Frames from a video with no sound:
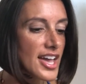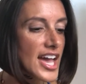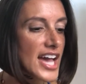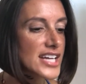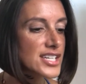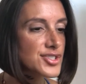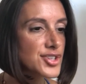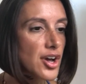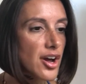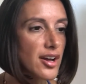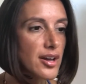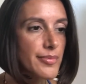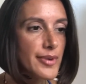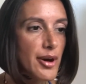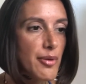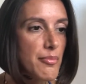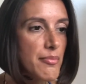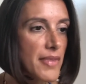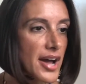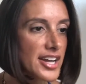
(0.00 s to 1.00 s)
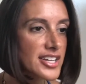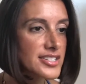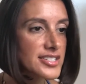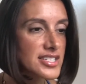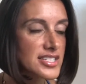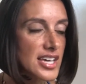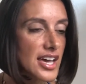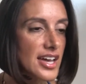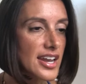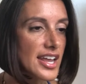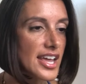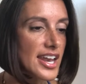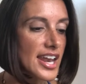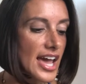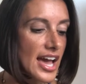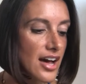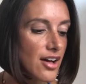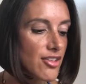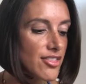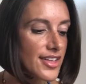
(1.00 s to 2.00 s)
and talk about mindset and
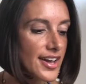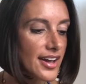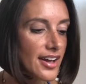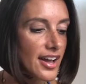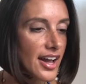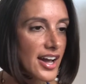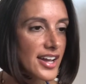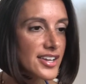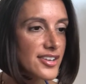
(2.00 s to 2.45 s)
how that